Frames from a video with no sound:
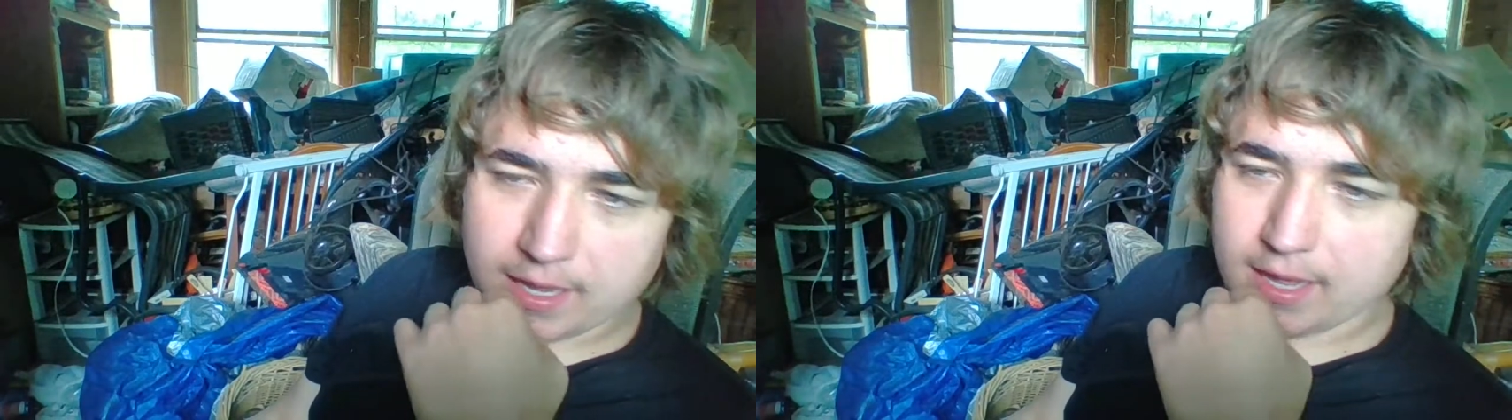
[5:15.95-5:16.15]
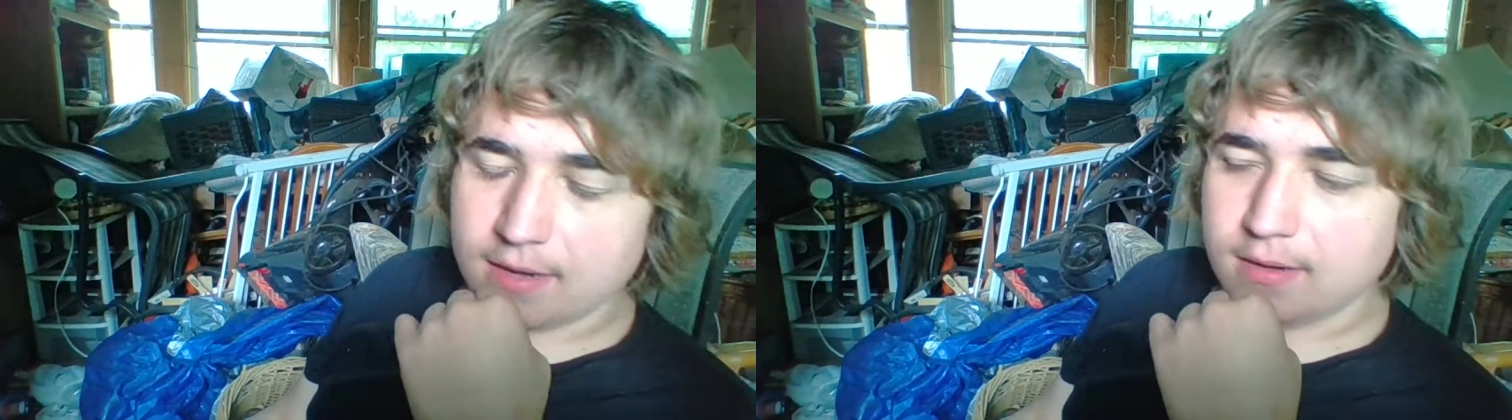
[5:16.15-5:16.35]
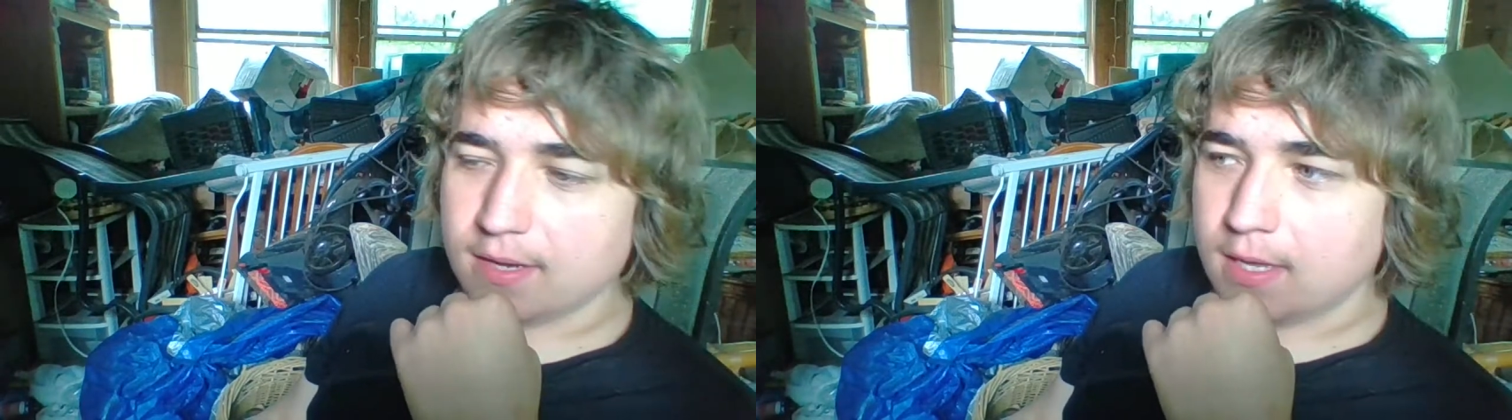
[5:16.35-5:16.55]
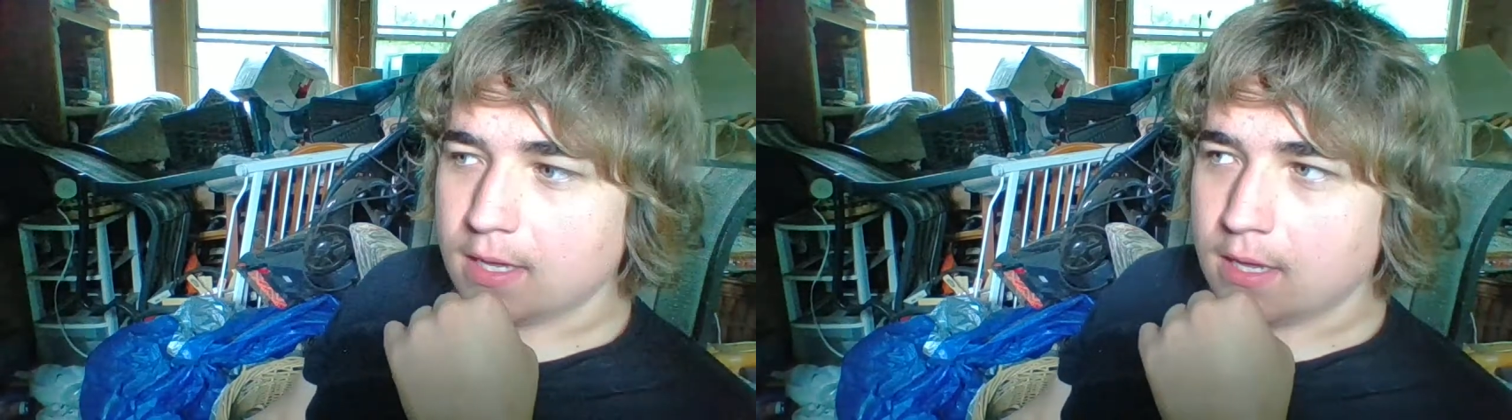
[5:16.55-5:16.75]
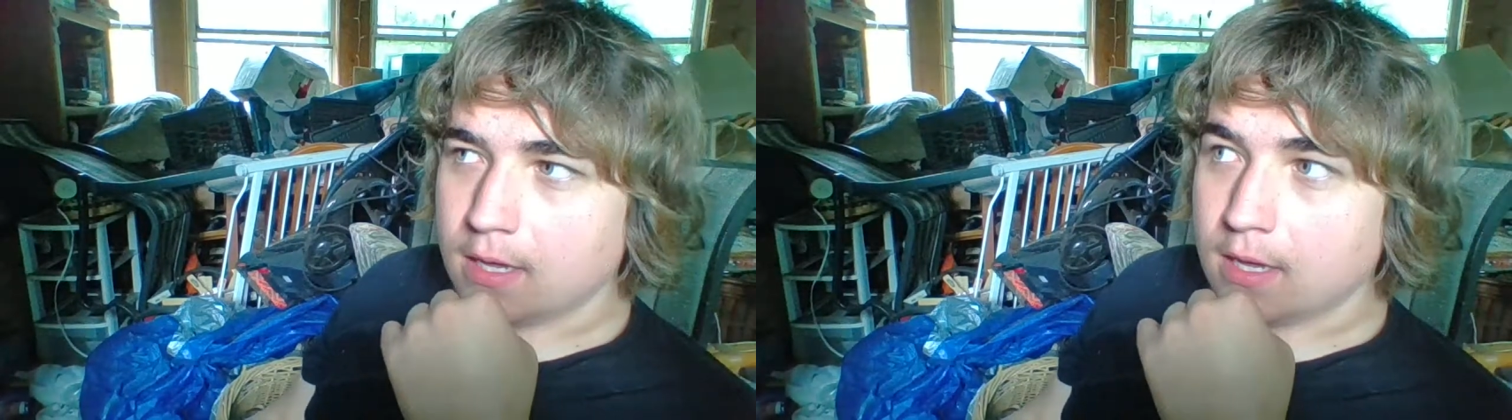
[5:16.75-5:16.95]
and
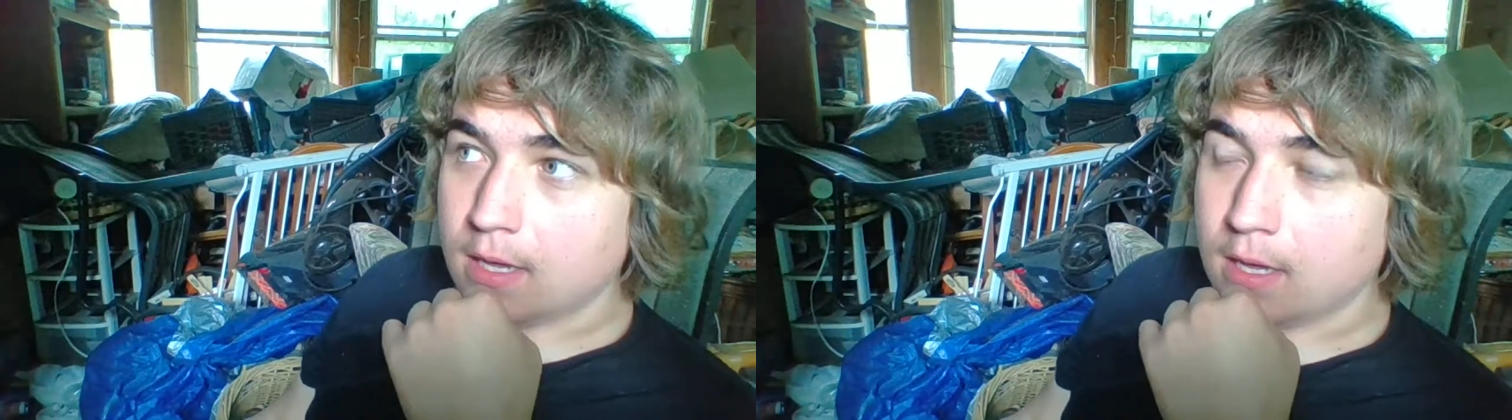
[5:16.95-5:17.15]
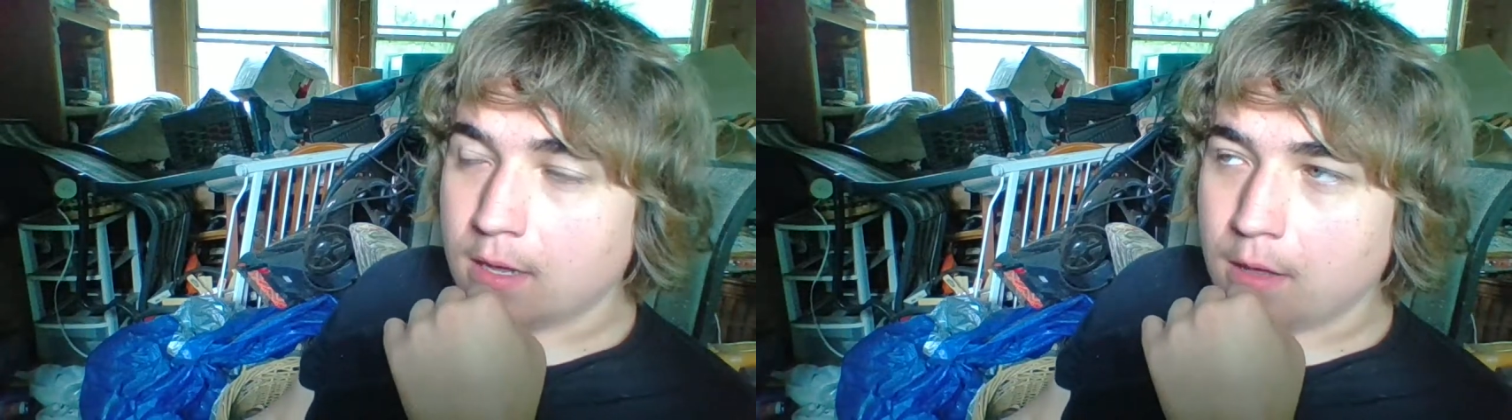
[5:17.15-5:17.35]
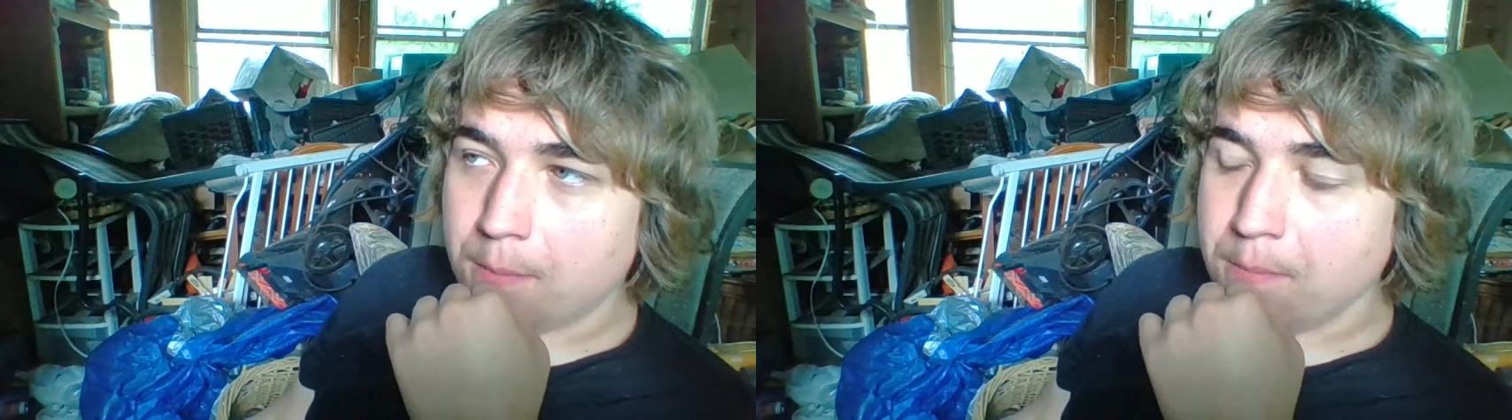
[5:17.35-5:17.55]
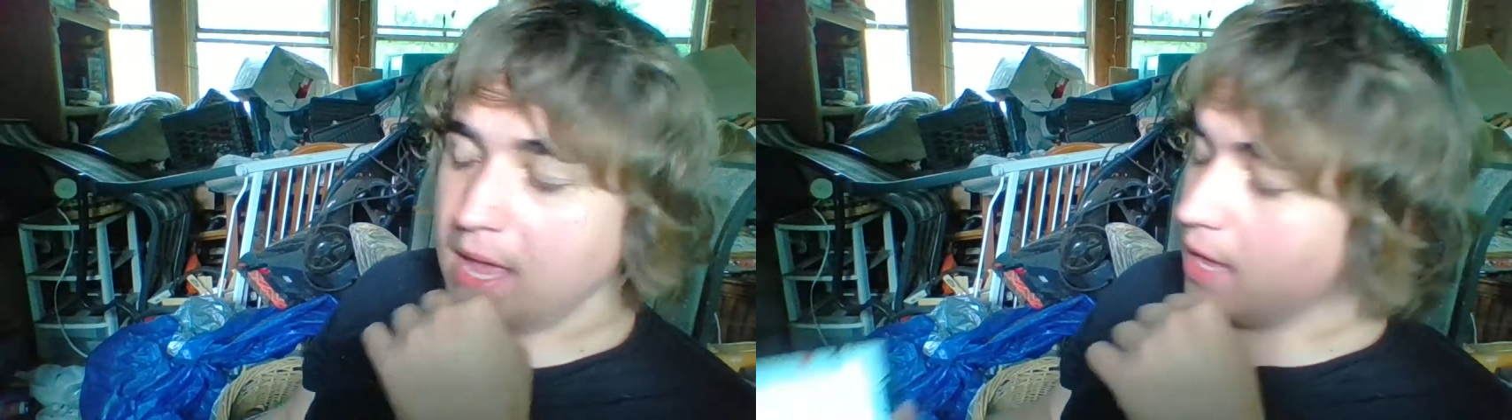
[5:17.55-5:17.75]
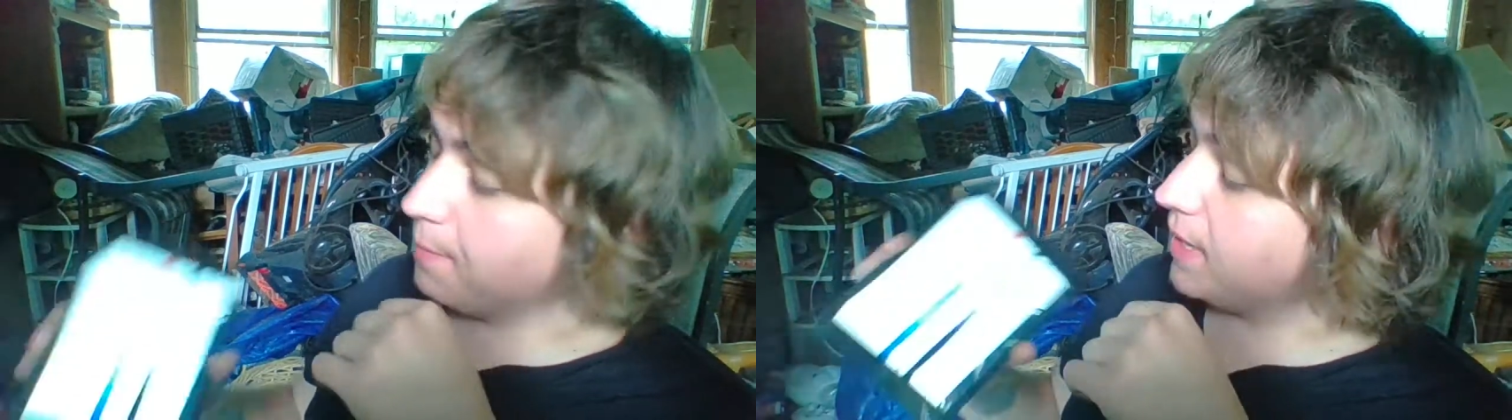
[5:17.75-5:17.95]

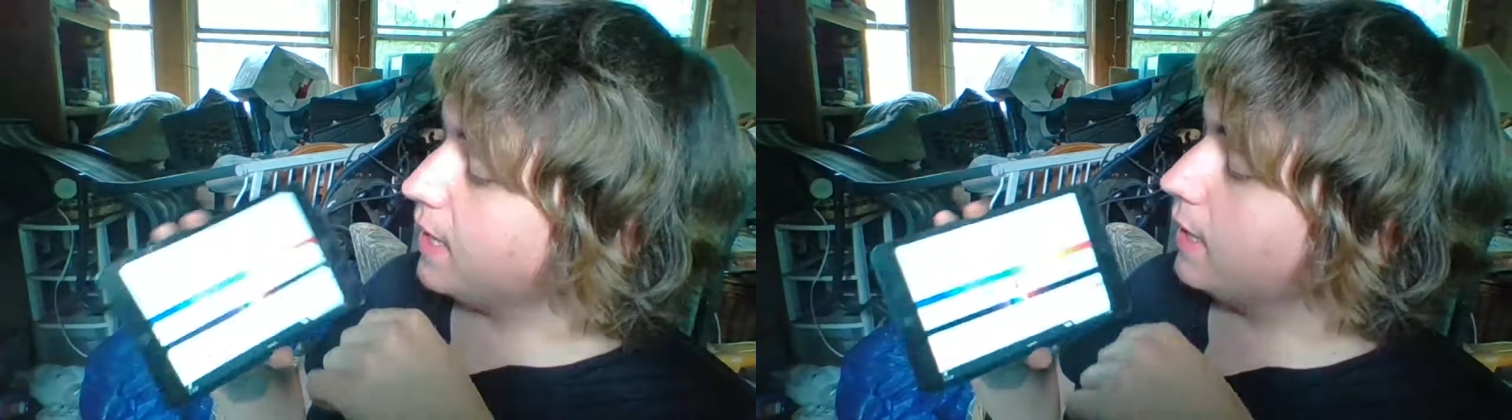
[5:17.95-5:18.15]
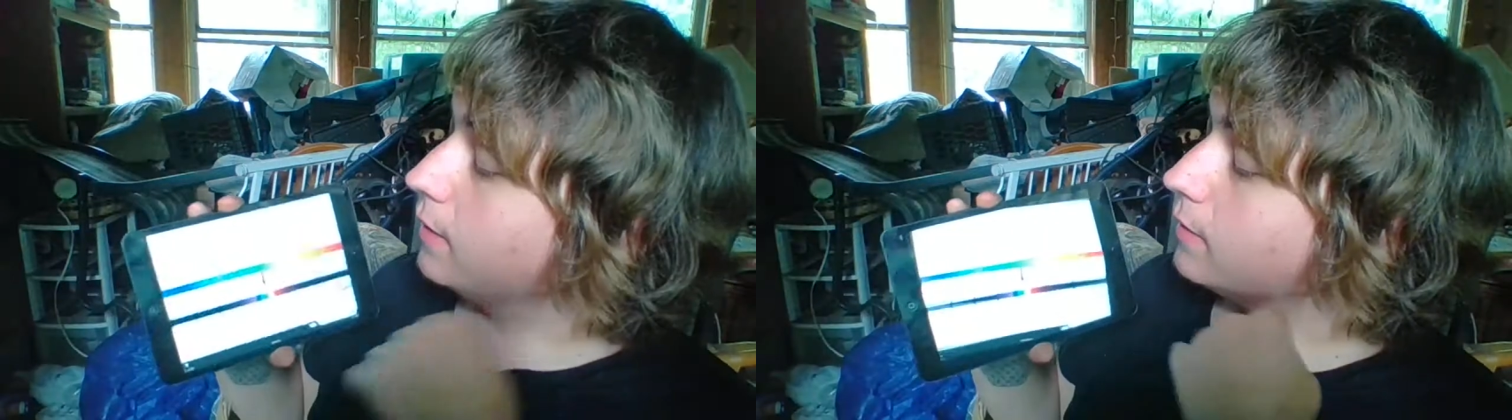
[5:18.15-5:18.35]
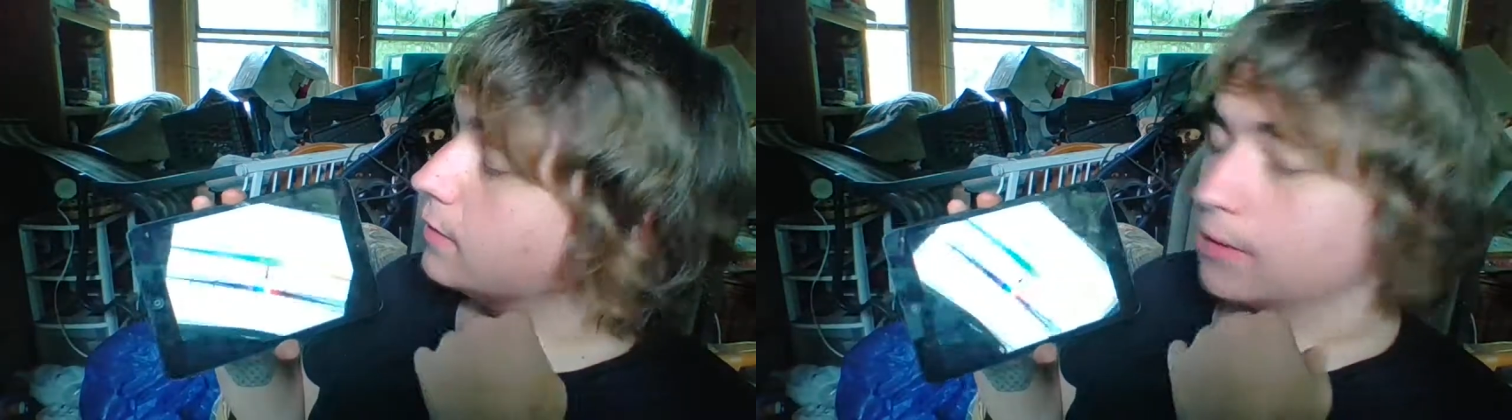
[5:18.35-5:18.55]
maybe,